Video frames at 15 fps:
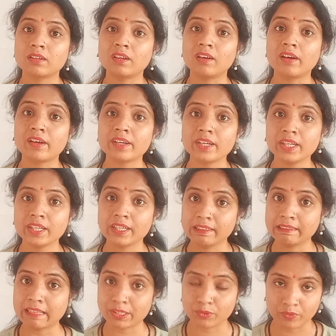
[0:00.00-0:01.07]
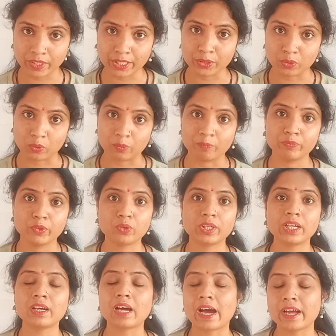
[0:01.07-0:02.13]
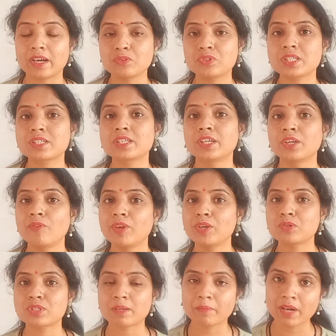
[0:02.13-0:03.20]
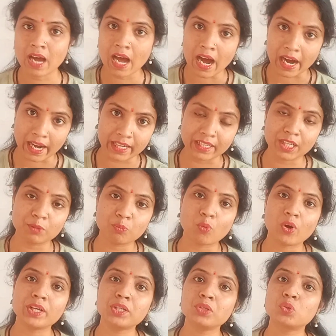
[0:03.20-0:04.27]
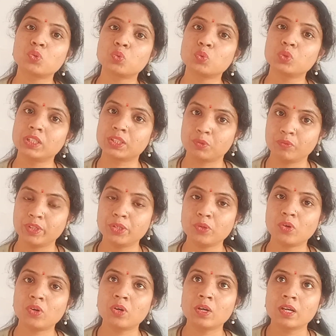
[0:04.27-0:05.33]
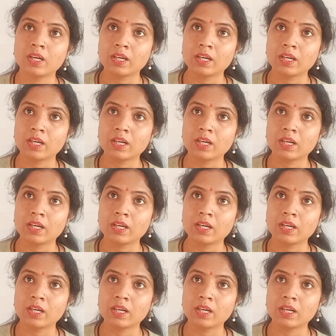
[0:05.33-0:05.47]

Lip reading: learning in that video? Okay, I have just given you some highlight point to this video.